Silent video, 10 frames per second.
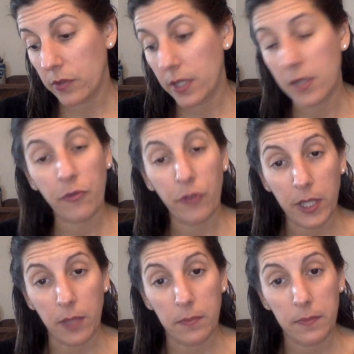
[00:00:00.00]
It's
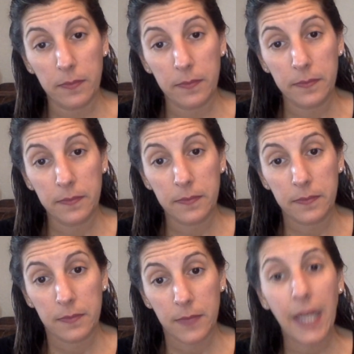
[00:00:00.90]
freedom.
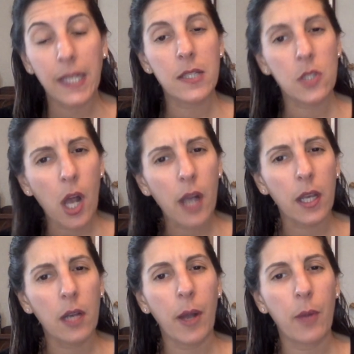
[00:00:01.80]
And he's
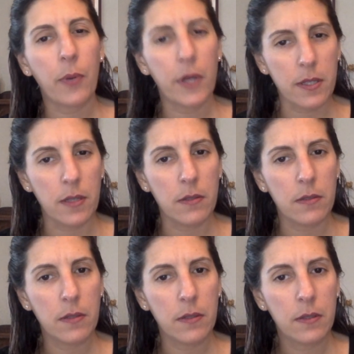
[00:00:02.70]
talking about prison.
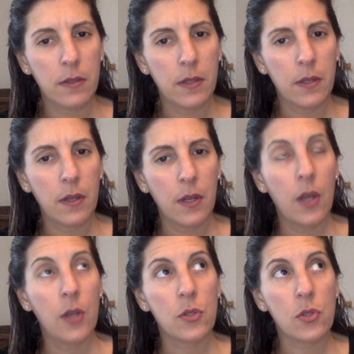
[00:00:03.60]

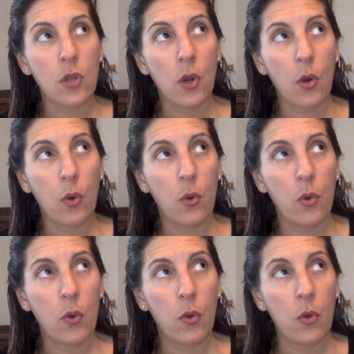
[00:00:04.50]
So,
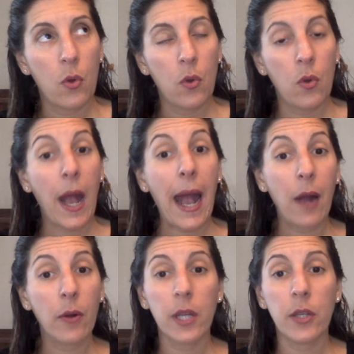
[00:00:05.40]

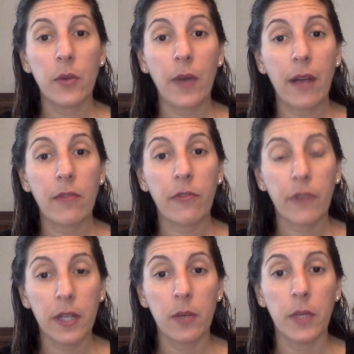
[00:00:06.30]
how can you have
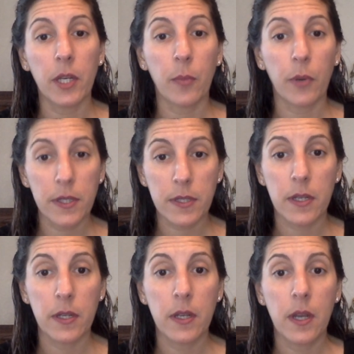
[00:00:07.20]
freedom in a
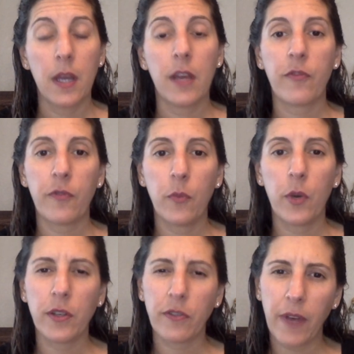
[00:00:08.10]
prison if
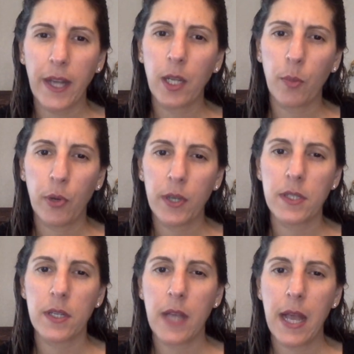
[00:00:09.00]
we're defining
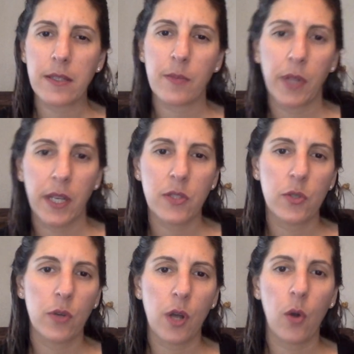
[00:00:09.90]
prison as a place
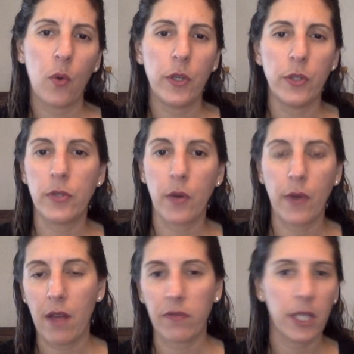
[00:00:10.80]
you go when you
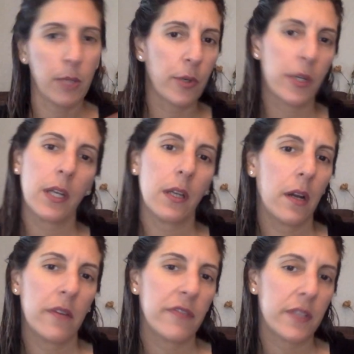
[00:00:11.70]
don't have liberty
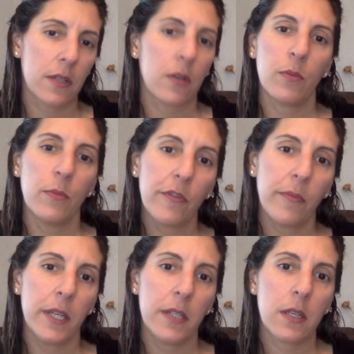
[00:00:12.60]
of physical
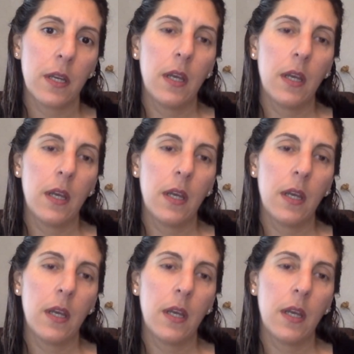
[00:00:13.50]
movement?